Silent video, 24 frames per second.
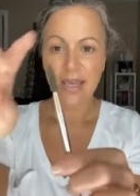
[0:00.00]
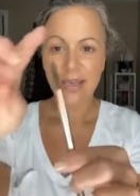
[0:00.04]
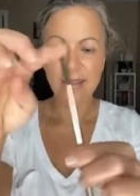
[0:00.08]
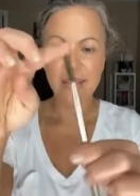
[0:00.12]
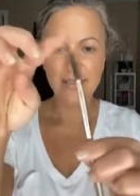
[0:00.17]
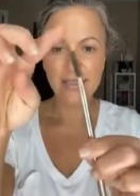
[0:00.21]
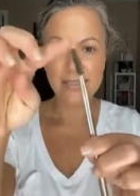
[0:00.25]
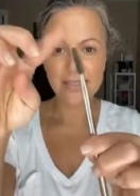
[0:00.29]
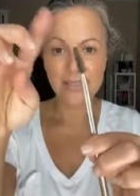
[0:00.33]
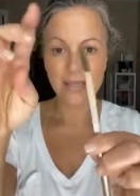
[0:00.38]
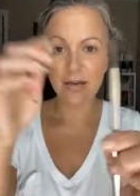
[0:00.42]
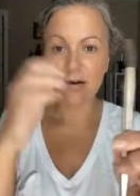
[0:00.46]

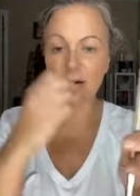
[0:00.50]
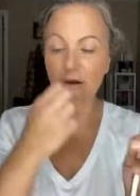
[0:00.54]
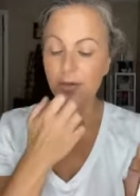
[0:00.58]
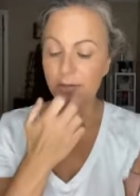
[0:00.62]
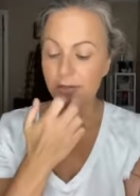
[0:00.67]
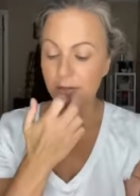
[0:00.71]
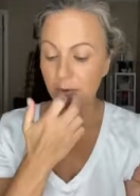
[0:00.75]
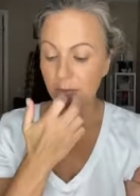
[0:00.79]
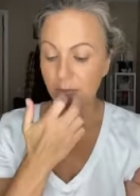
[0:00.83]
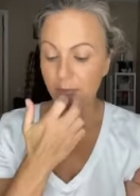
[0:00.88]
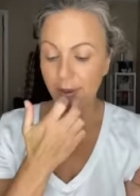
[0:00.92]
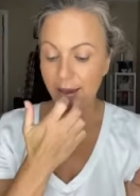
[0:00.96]
This can
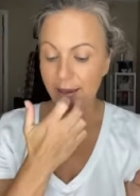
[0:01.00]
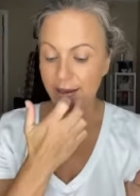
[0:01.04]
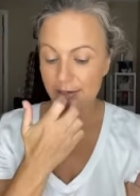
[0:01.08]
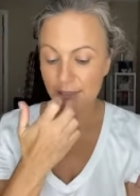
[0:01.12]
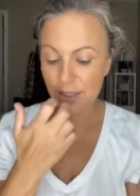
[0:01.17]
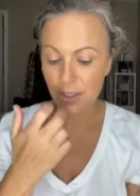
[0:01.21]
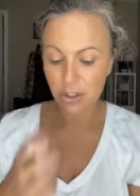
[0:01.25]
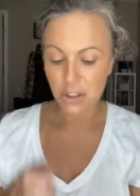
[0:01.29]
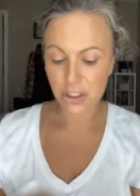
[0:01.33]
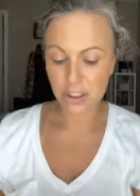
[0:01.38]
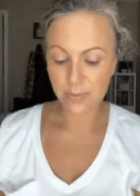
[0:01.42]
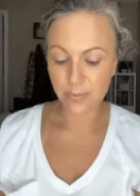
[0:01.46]
also
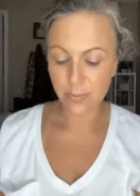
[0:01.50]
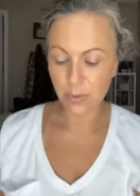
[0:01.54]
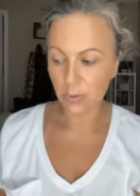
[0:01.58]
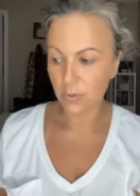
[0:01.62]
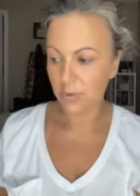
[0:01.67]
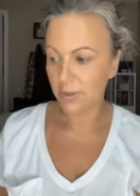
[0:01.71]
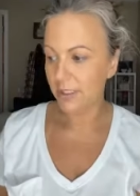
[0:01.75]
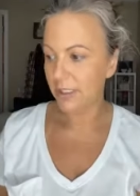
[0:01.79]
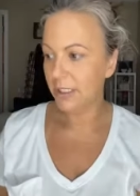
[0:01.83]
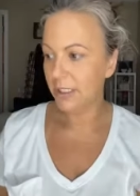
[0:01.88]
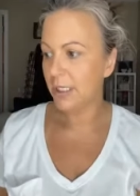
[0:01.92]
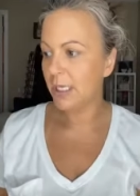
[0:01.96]
bend. Your
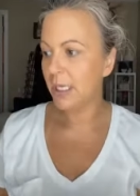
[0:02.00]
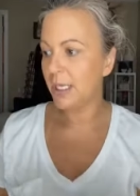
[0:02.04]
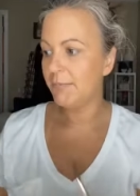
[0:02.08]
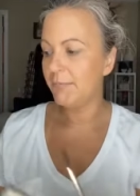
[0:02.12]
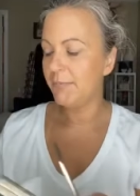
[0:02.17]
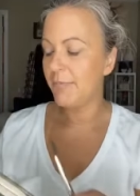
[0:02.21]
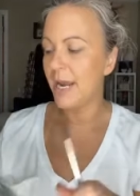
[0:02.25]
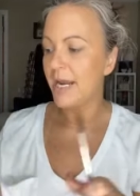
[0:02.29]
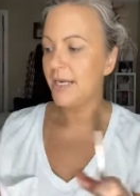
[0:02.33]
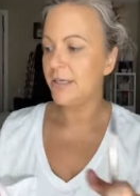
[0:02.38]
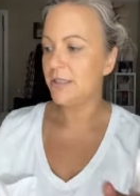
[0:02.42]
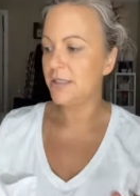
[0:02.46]
spoolie can
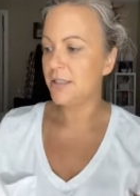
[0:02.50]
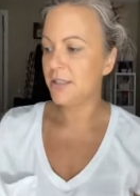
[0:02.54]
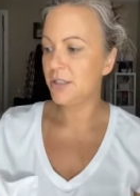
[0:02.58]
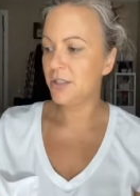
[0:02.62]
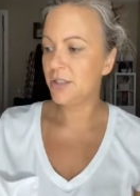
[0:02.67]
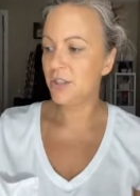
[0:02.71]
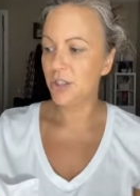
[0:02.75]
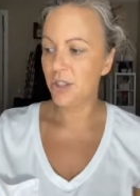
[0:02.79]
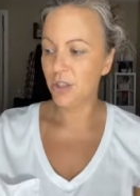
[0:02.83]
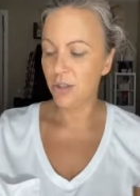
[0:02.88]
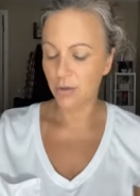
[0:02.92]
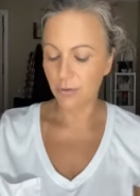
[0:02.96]
bend
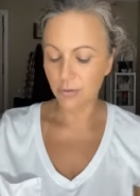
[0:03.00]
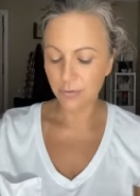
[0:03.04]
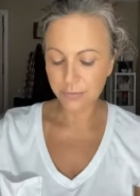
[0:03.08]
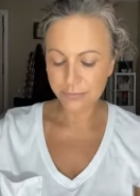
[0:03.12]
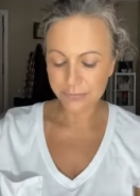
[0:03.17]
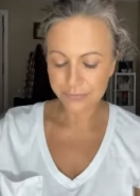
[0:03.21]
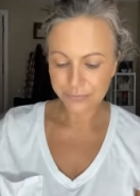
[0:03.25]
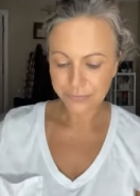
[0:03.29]
too.